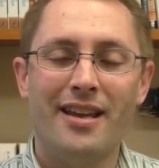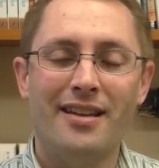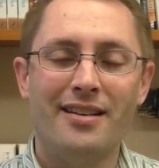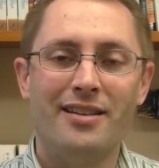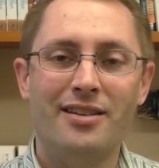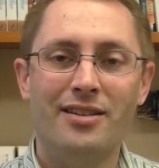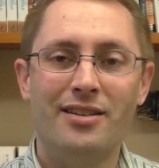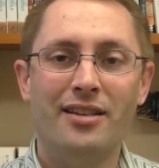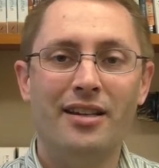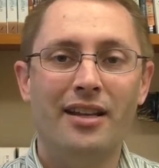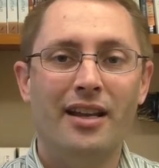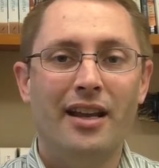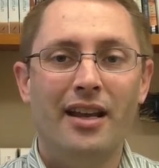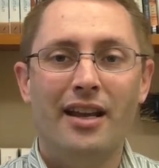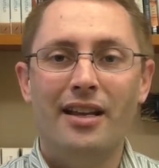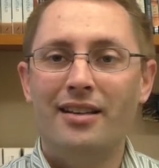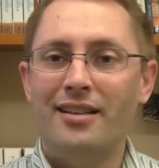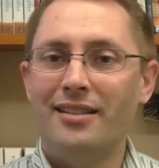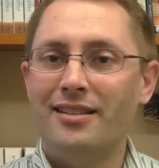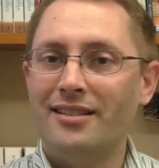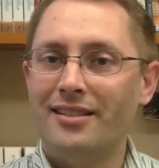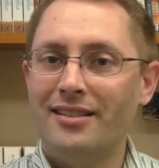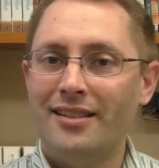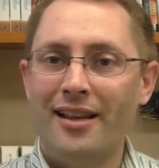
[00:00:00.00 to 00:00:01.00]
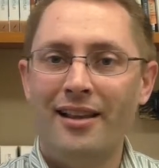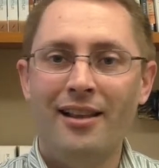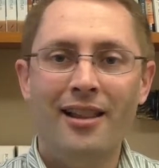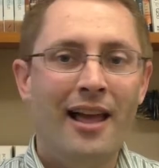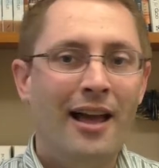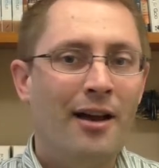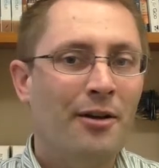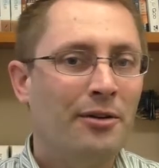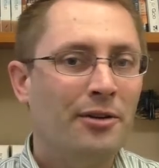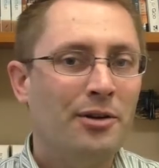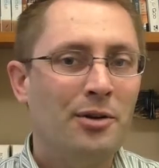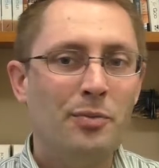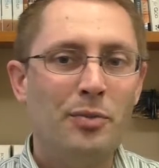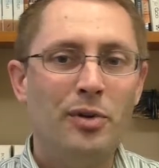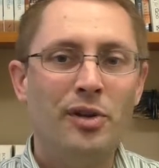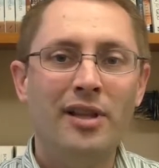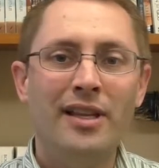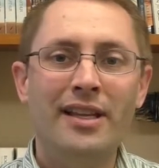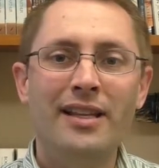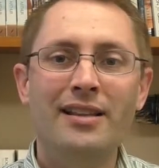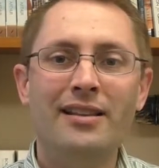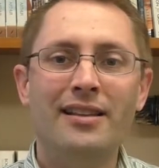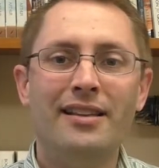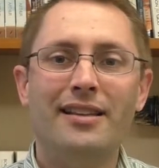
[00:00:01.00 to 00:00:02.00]
and to sell out
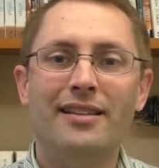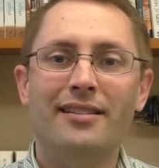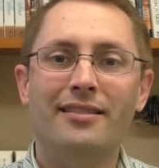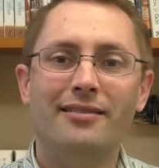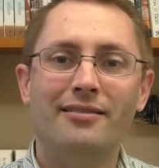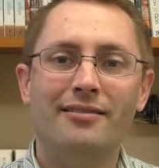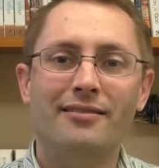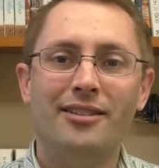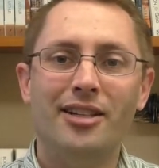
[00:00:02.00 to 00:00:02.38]
completely,